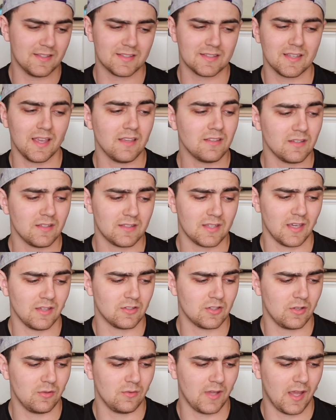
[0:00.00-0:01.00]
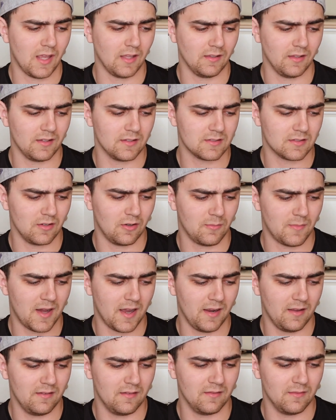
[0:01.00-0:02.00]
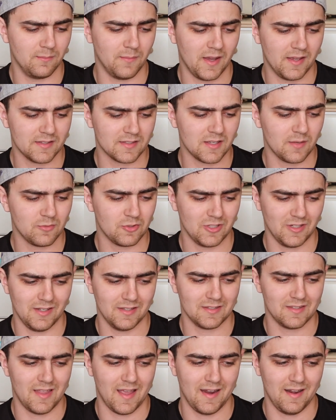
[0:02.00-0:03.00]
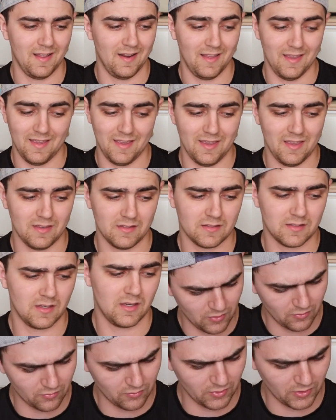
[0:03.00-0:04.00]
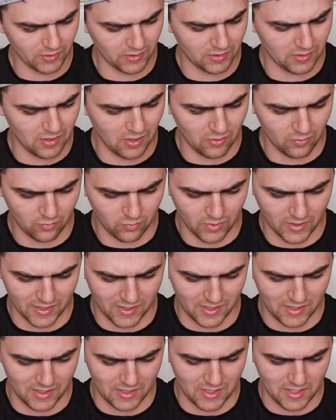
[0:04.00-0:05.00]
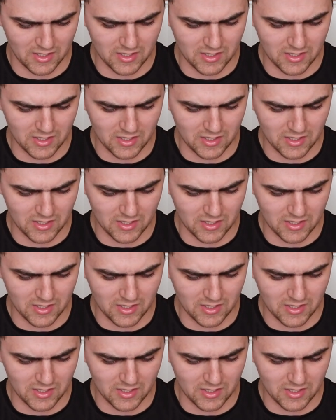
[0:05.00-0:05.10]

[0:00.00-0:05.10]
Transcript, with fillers: it says you take two daily, so my my assumption is that it is. Don't really know what it